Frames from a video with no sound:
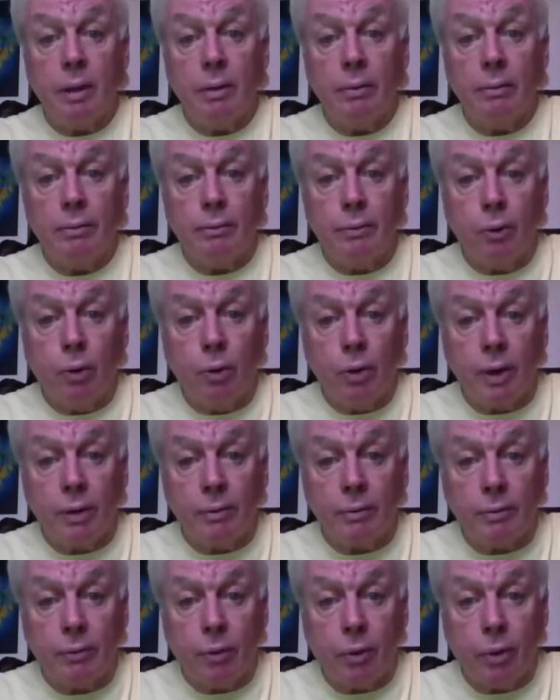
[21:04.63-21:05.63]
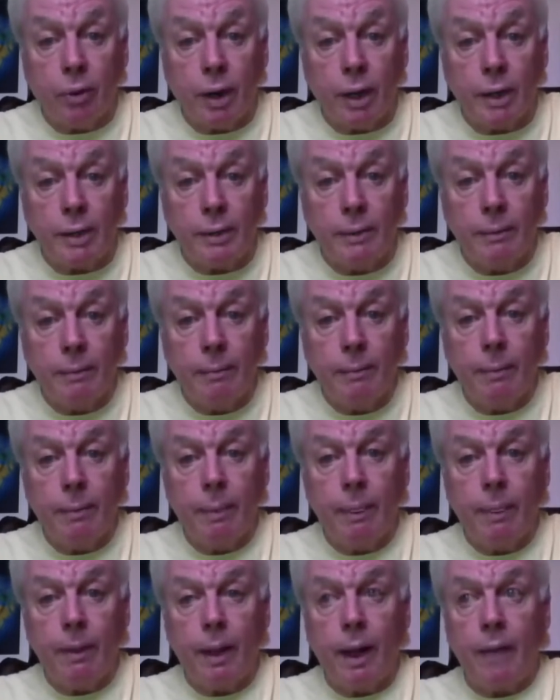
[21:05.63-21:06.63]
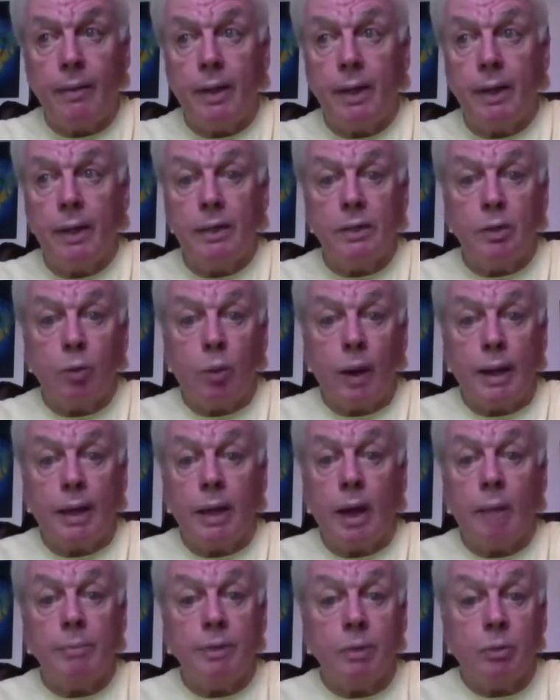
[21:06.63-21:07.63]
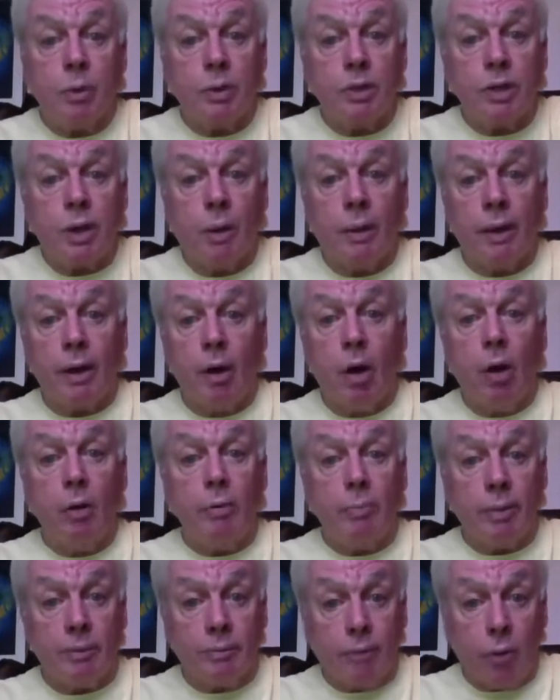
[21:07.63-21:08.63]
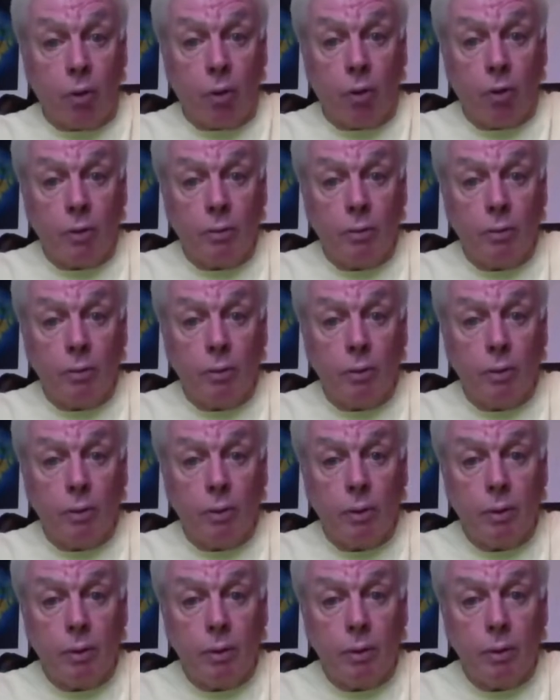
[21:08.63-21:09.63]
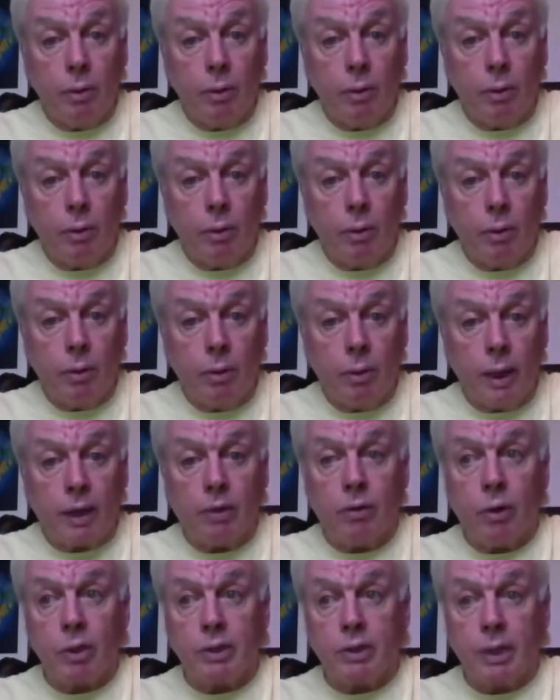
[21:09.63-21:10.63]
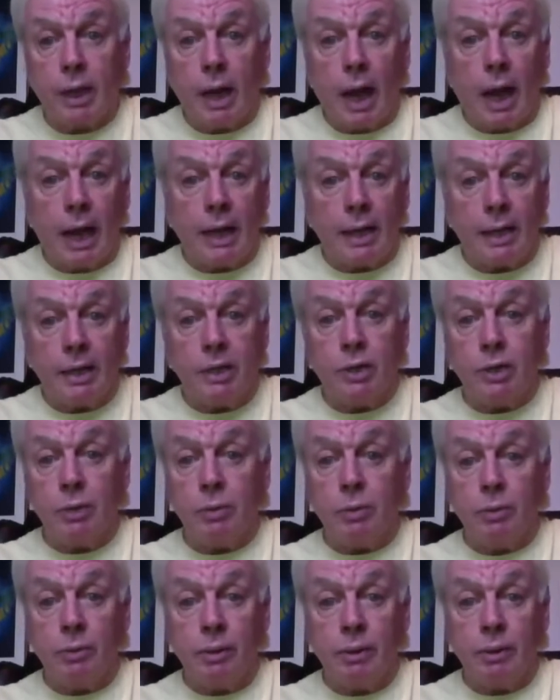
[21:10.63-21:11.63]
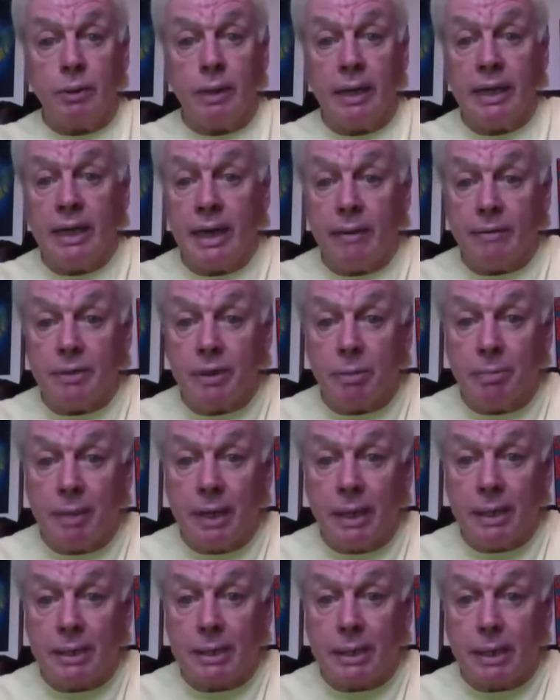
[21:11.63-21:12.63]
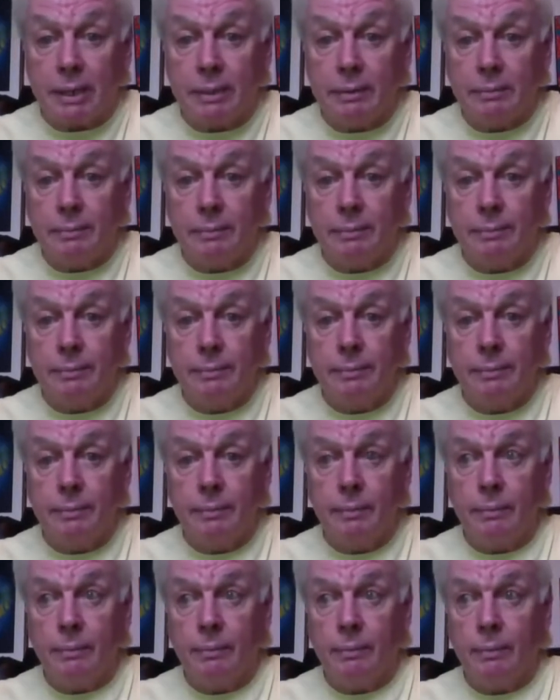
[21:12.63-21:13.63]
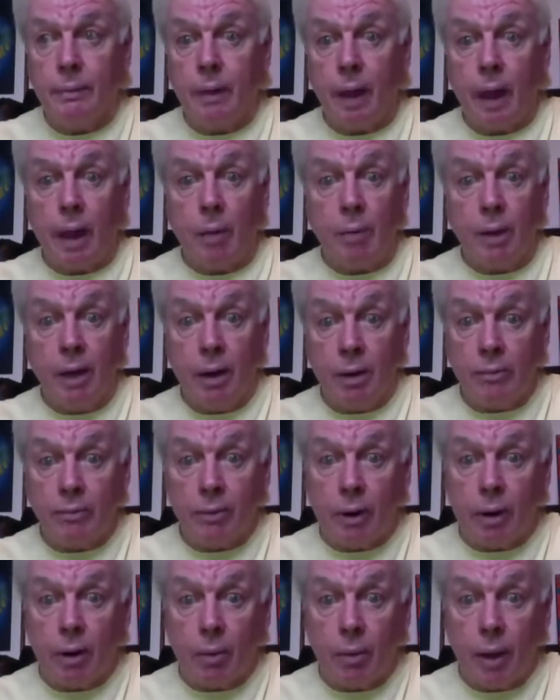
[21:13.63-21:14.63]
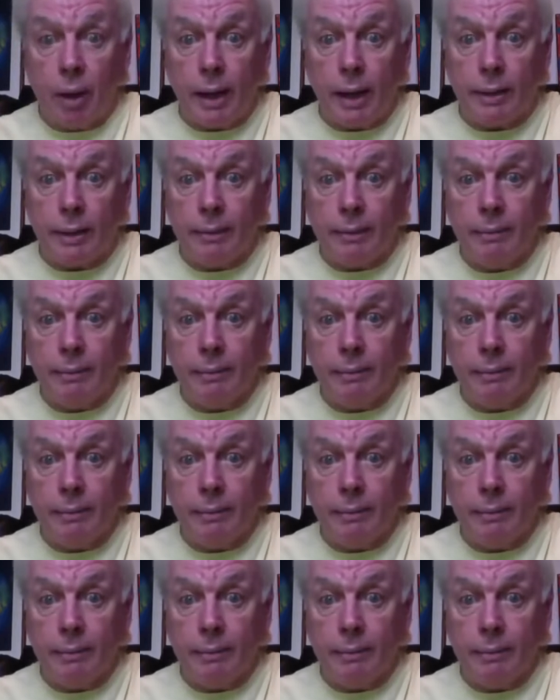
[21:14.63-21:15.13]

falling for it, and they need to wake up to what's going on before they cross the line into inevitability. And we're not far away.